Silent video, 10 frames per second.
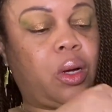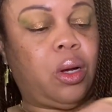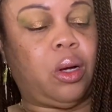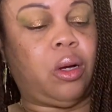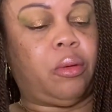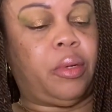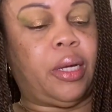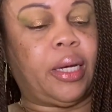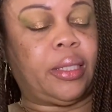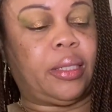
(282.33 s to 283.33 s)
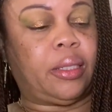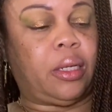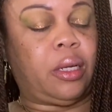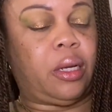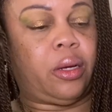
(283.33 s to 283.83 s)
Uh, next
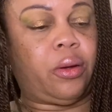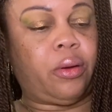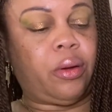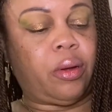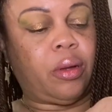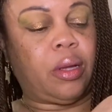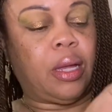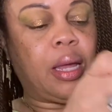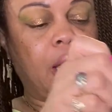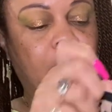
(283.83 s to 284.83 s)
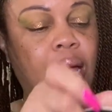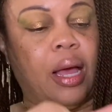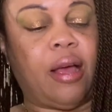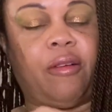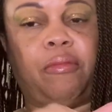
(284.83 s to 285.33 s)
in here,
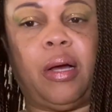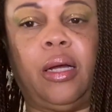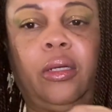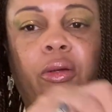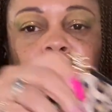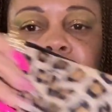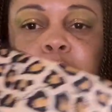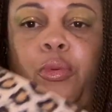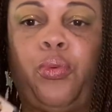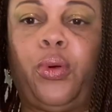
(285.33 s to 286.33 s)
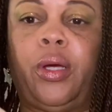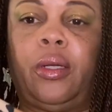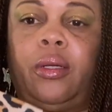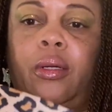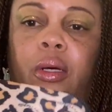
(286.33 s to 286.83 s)
I have my little leopard print
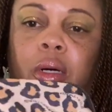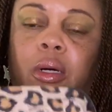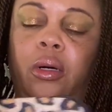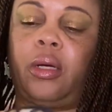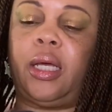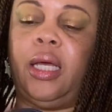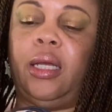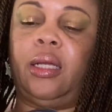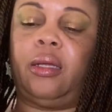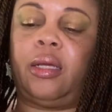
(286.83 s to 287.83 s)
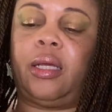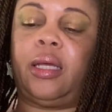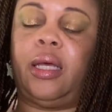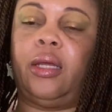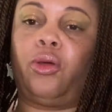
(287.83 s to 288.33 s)
uh,
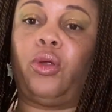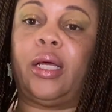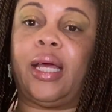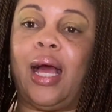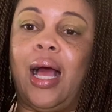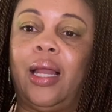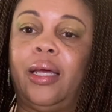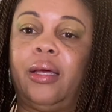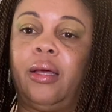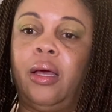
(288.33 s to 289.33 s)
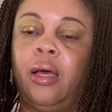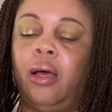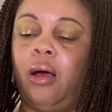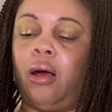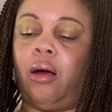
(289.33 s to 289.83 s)
Kendall and Kylie
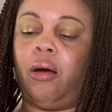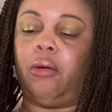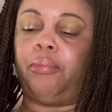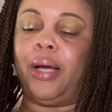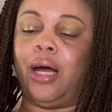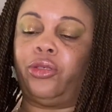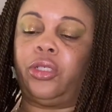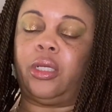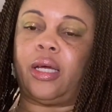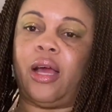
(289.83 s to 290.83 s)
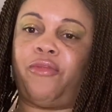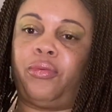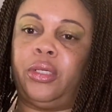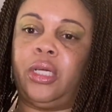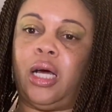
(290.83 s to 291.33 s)
um, pouch that I got
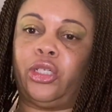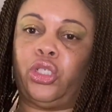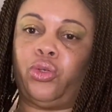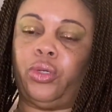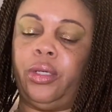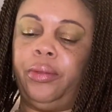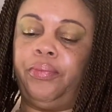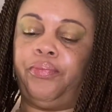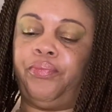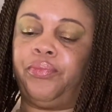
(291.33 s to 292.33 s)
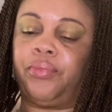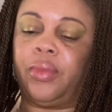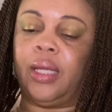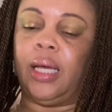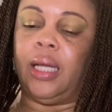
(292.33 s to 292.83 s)
from the Dollar Tree.
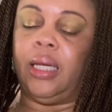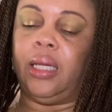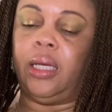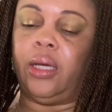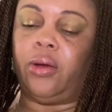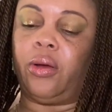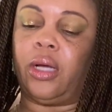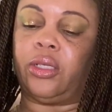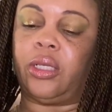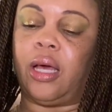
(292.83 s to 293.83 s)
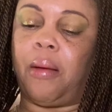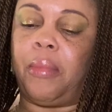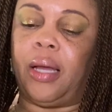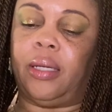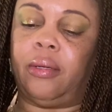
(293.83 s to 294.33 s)
And in here, I just got
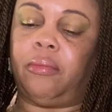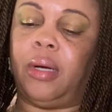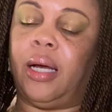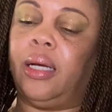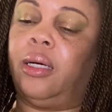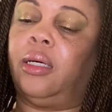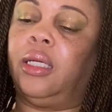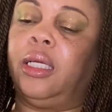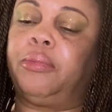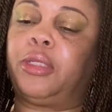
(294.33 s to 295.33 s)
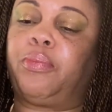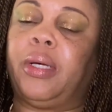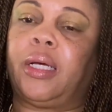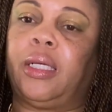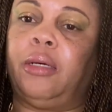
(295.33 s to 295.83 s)
my, my uh, Lip
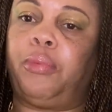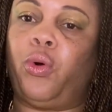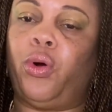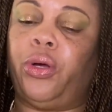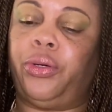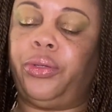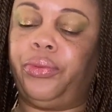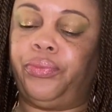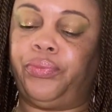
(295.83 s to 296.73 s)
Spec lip oil,